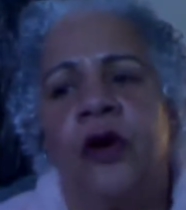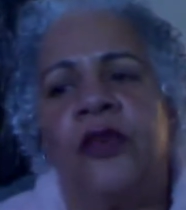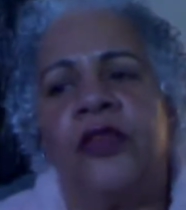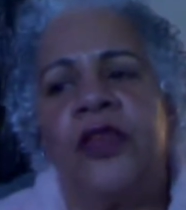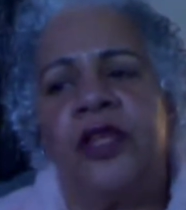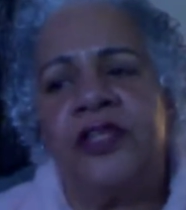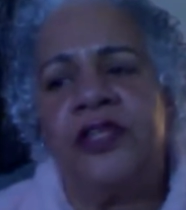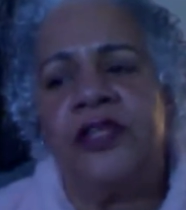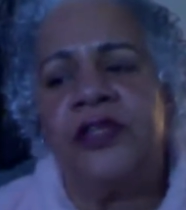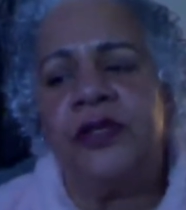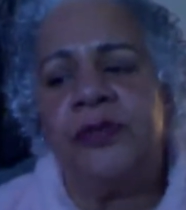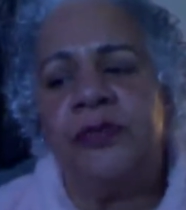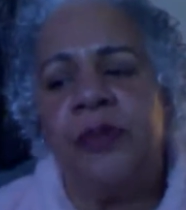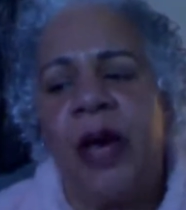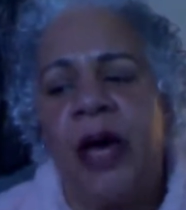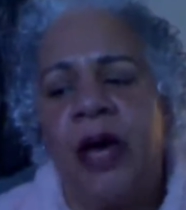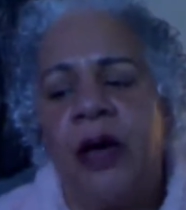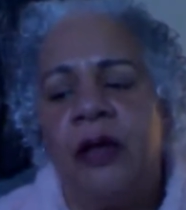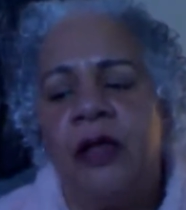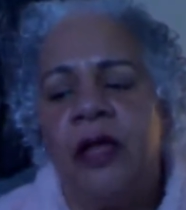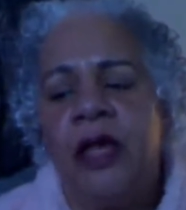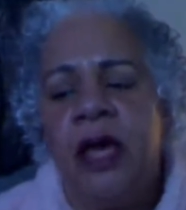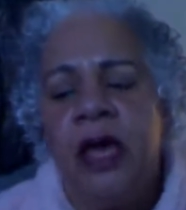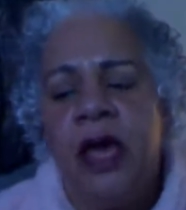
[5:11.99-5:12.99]
This is
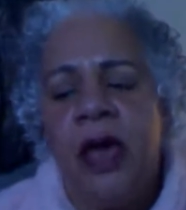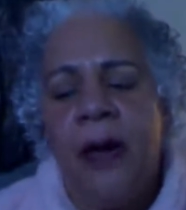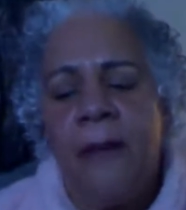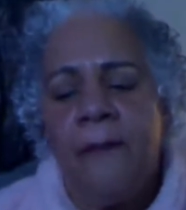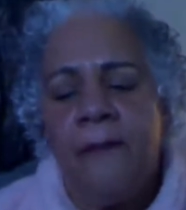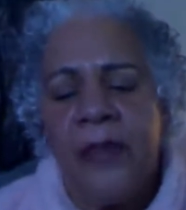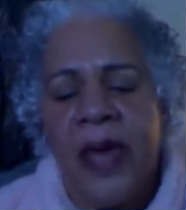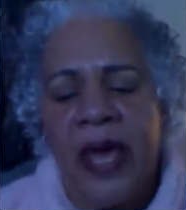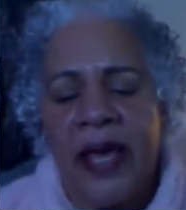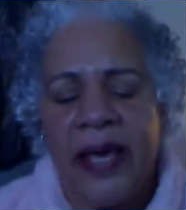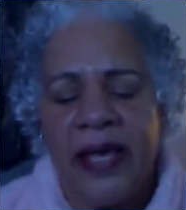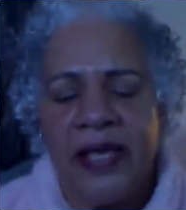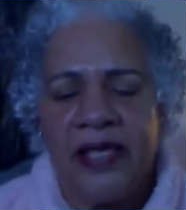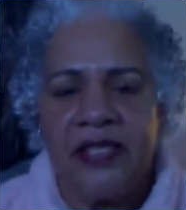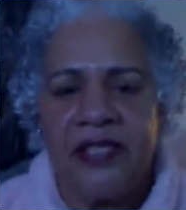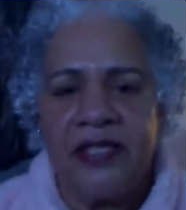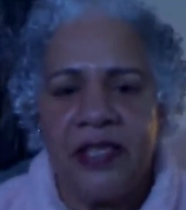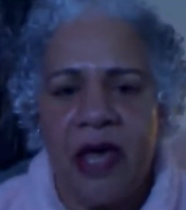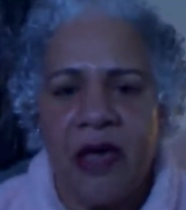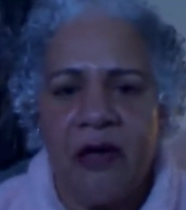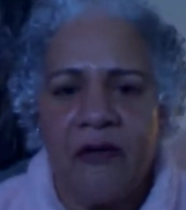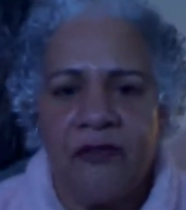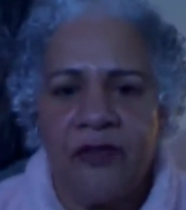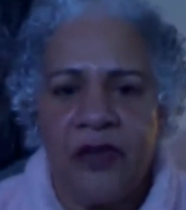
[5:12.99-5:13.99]
about making
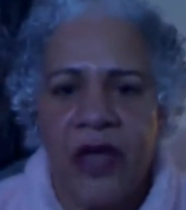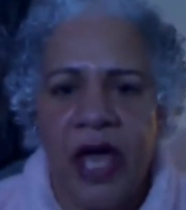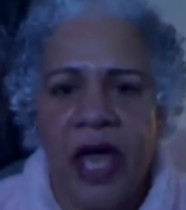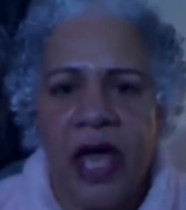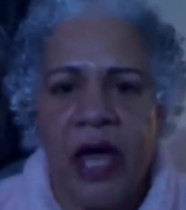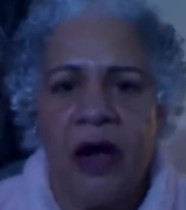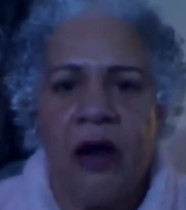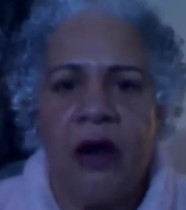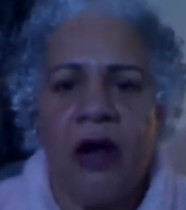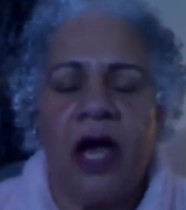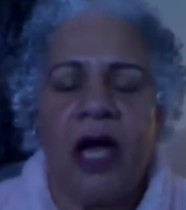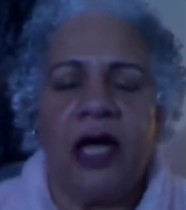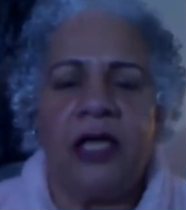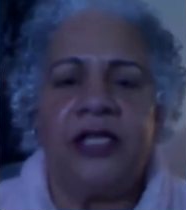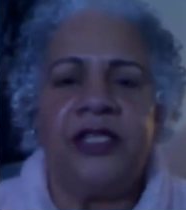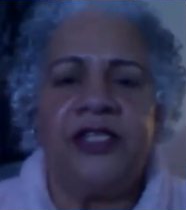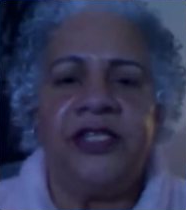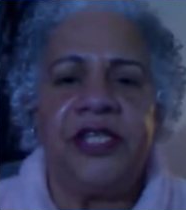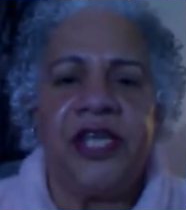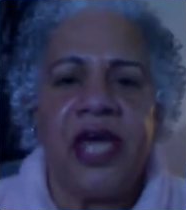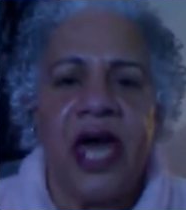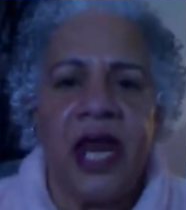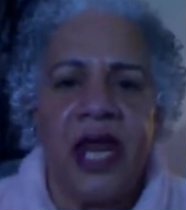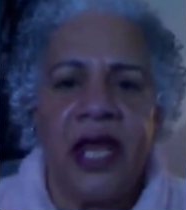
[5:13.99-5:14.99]
self-care a
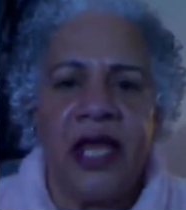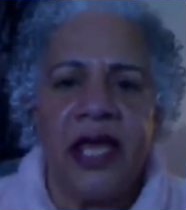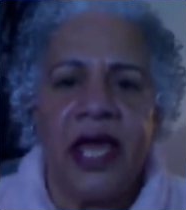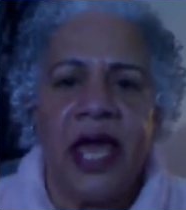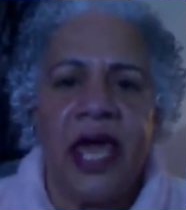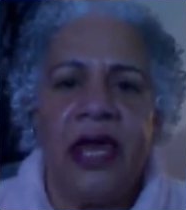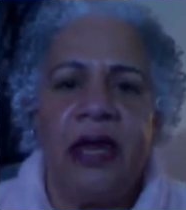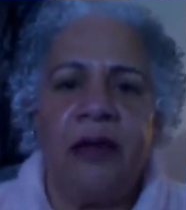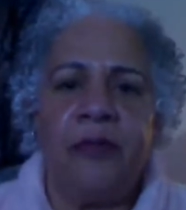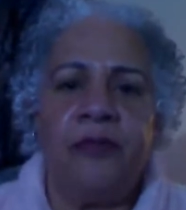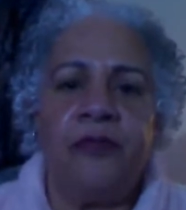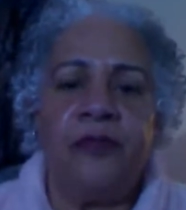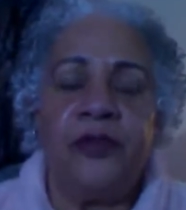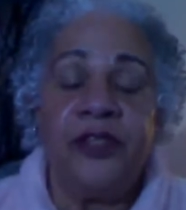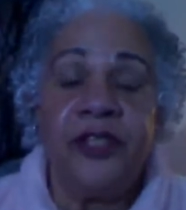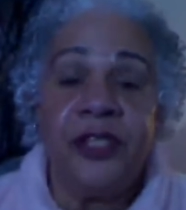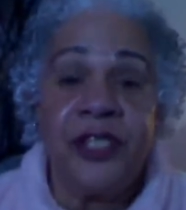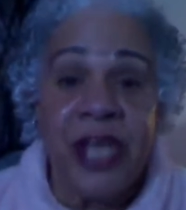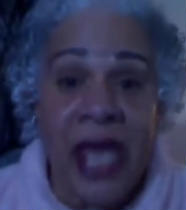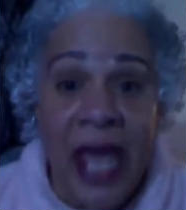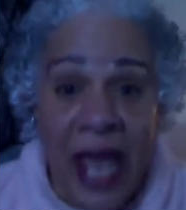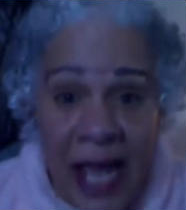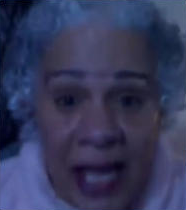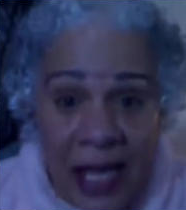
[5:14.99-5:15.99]
dedicated
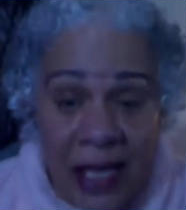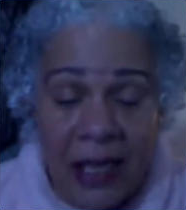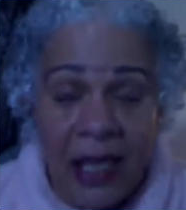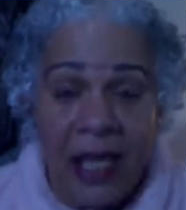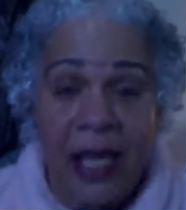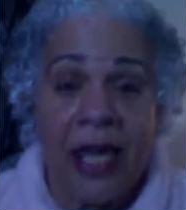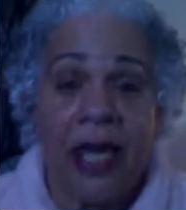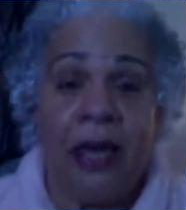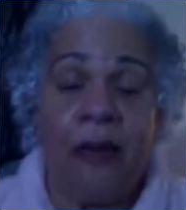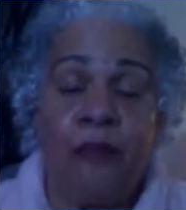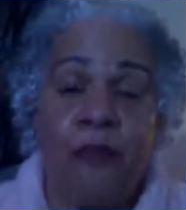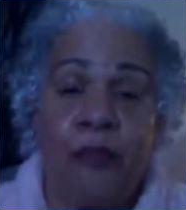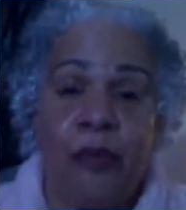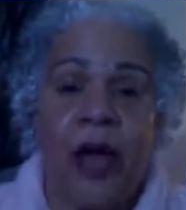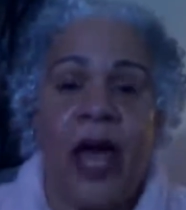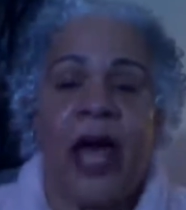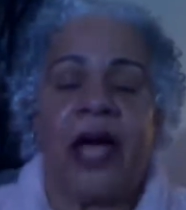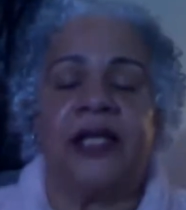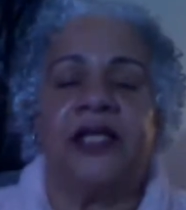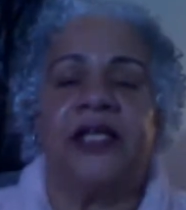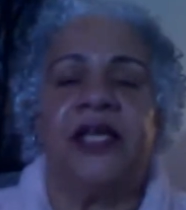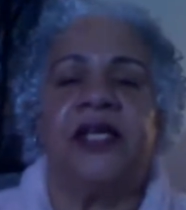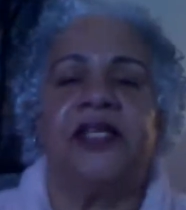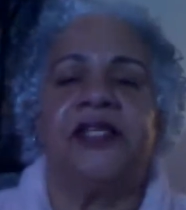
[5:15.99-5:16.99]
daily
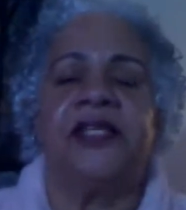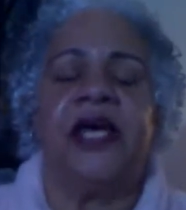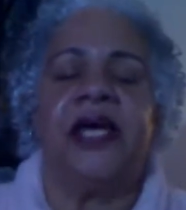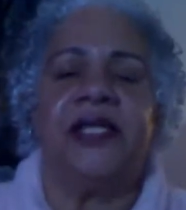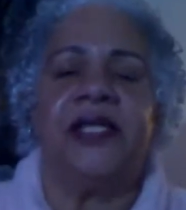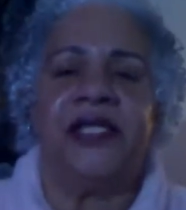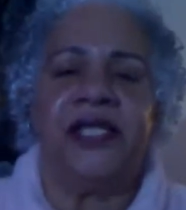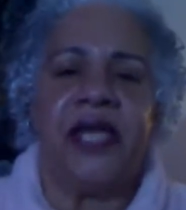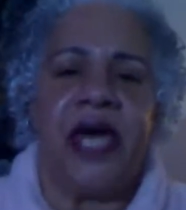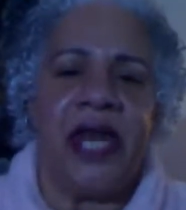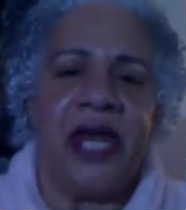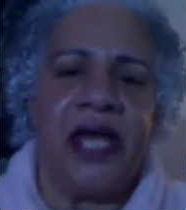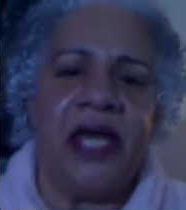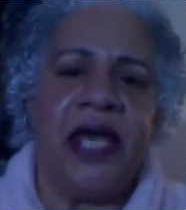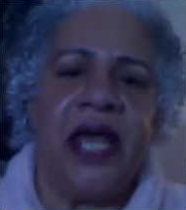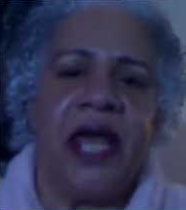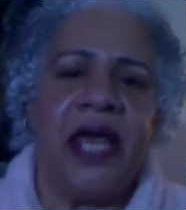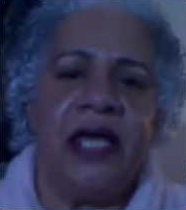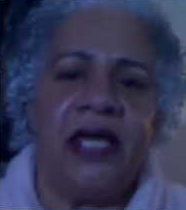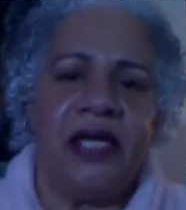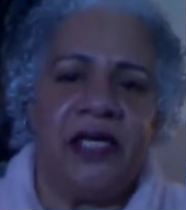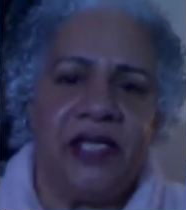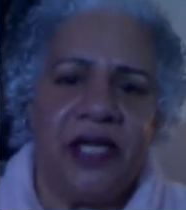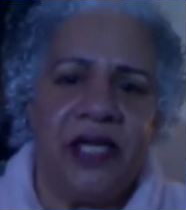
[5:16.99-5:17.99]
practice, a
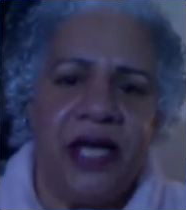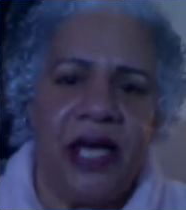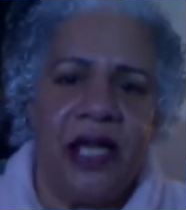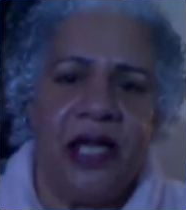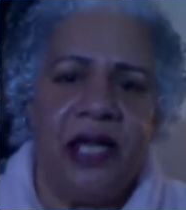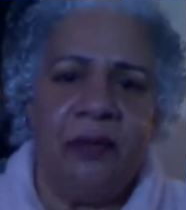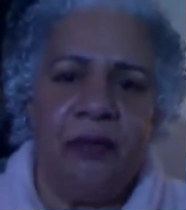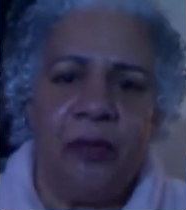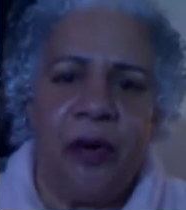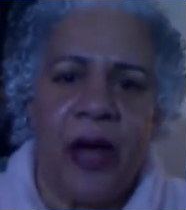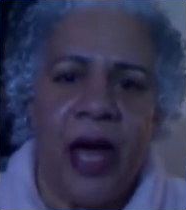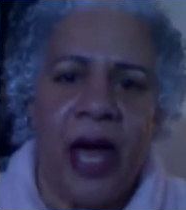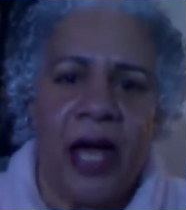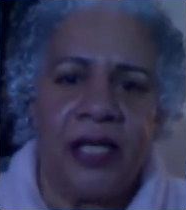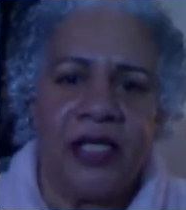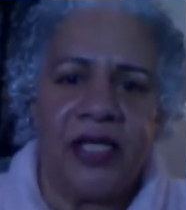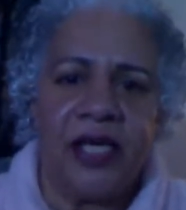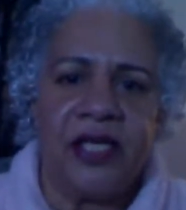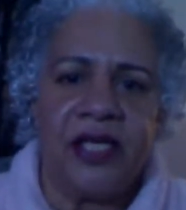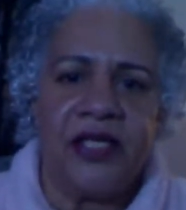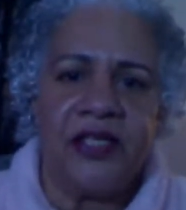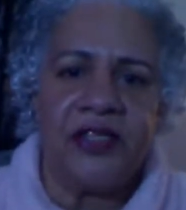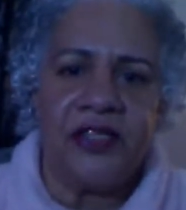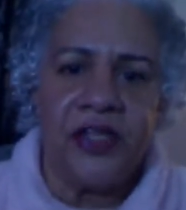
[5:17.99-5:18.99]
dedicated daily
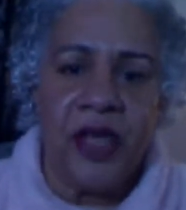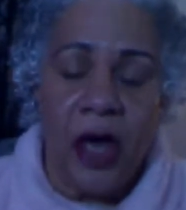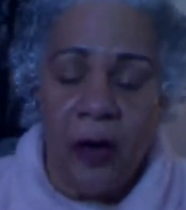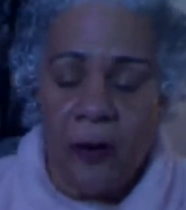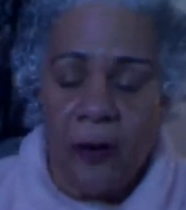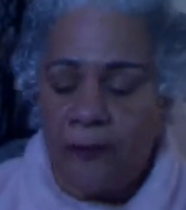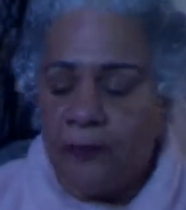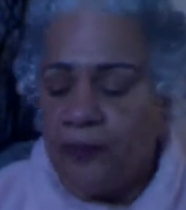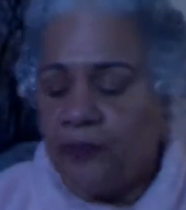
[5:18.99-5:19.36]
practice. So